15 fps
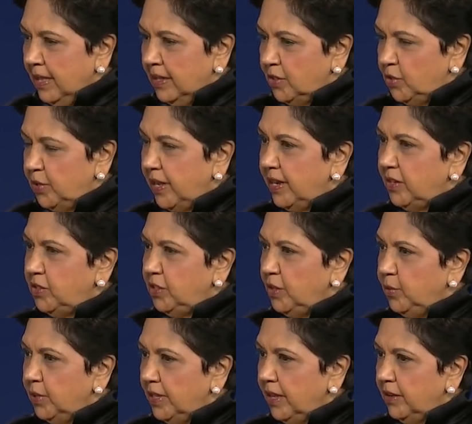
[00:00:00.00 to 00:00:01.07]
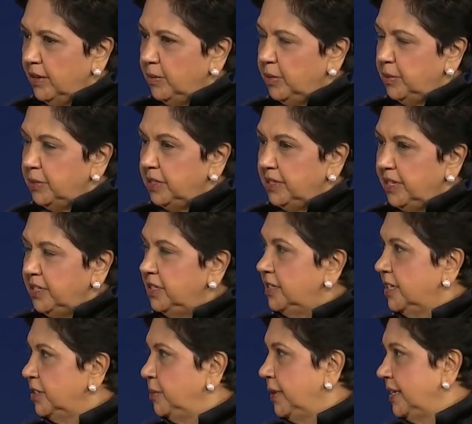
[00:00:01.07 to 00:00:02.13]
strategy without implementation
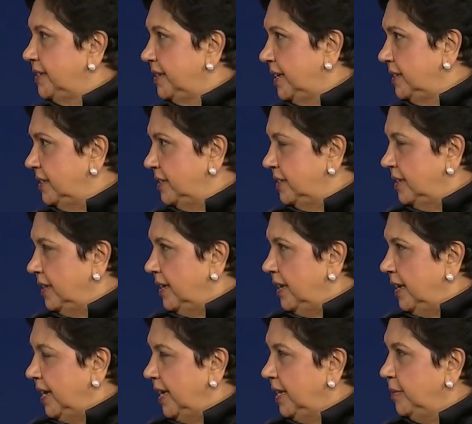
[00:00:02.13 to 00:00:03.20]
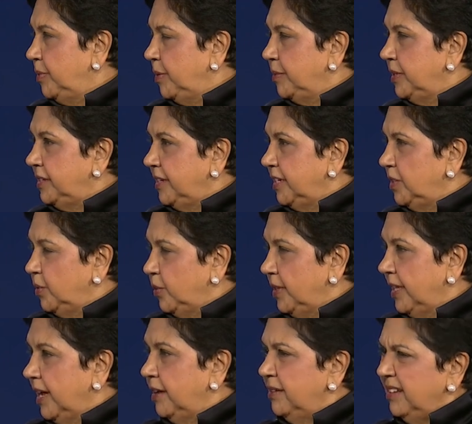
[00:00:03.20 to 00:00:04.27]
doesn't make sense, and implementation
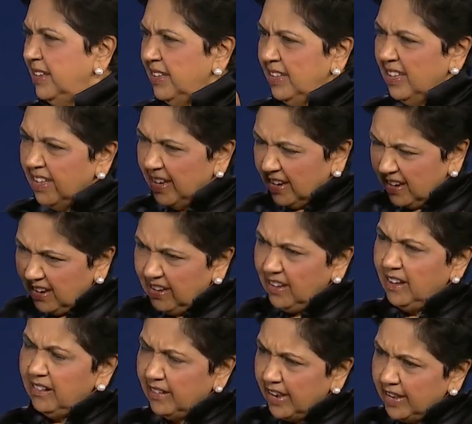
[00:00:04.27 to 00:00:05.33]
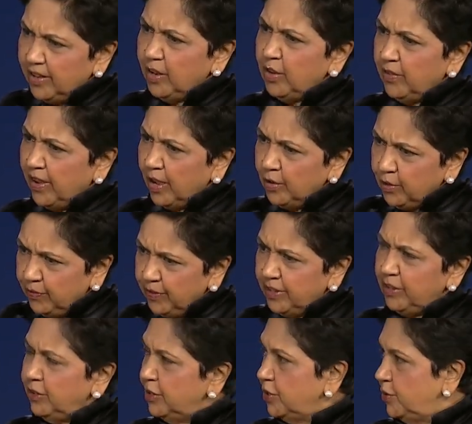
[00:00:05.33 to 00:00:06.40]
without a clear idea of how you fit
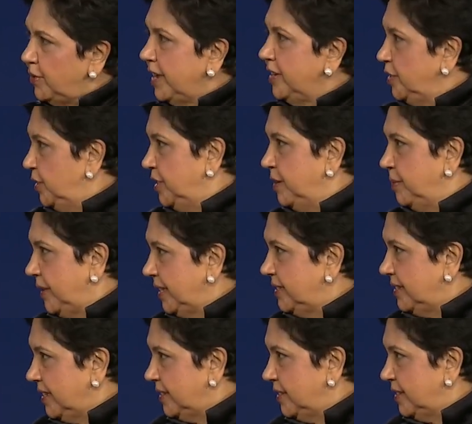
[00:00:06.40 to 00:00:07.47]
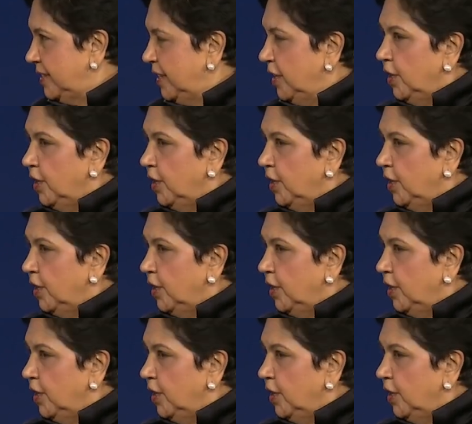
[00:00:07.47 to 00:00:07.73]
into the strategy didn't make sense.